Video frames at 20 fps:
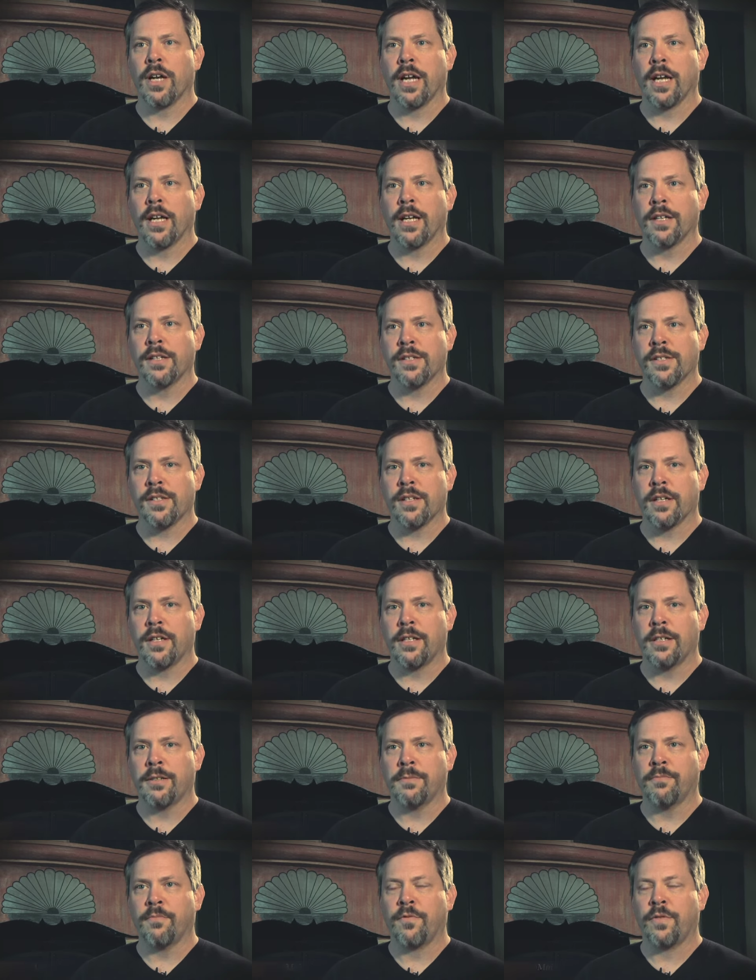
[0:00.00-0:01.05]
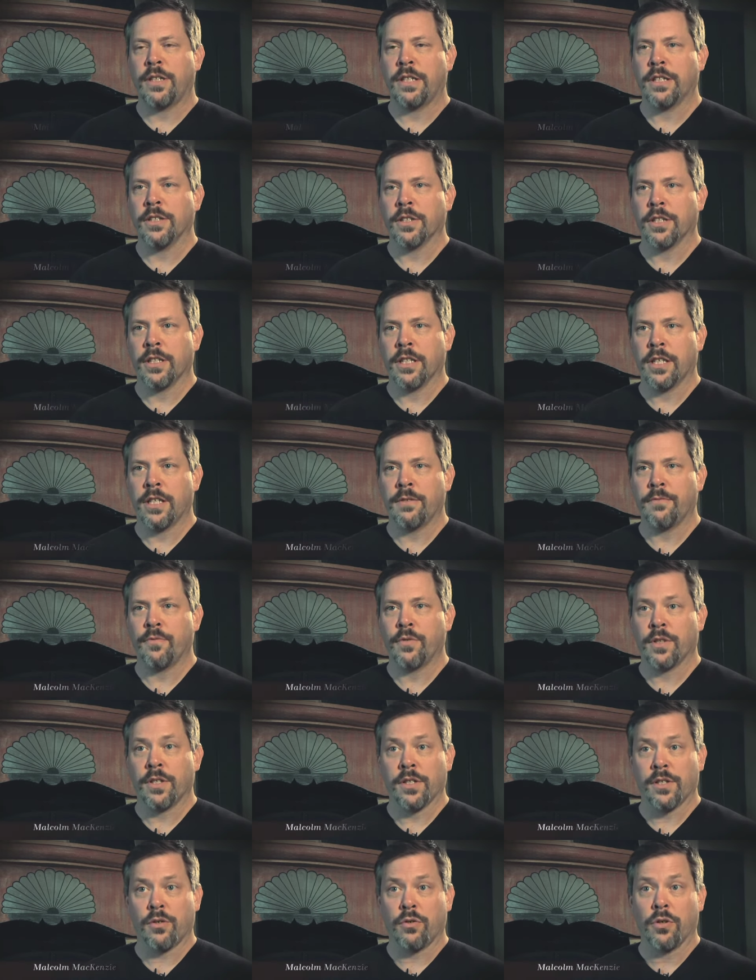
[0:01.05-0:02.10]
has um, fallen in love
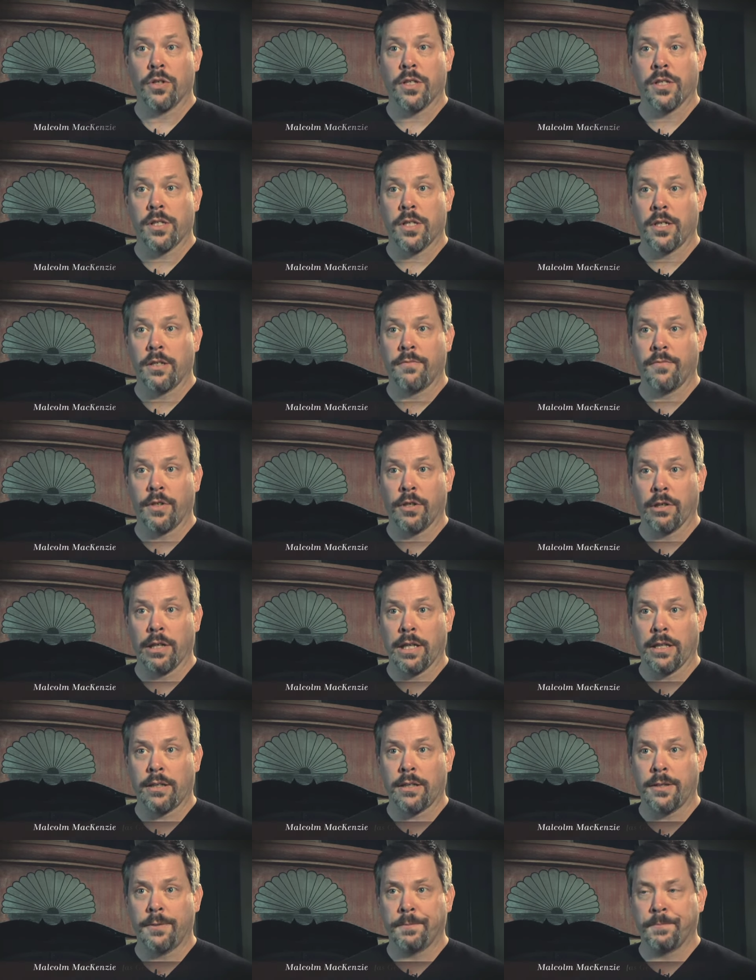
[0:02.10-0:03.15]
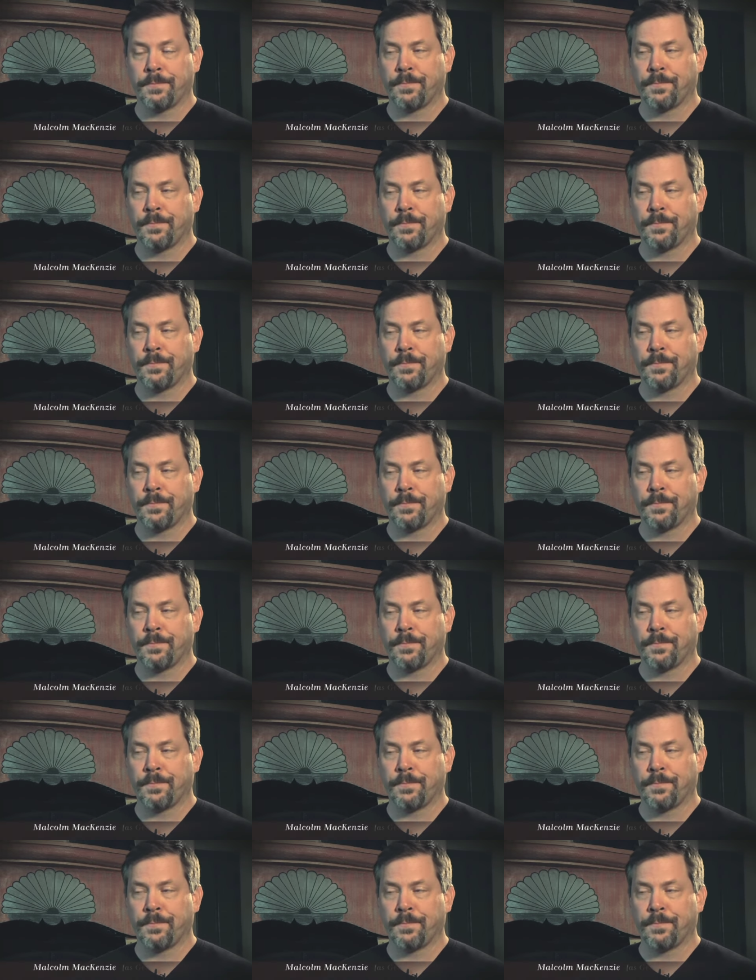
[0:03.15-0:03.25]
with this courtesan, Violetta.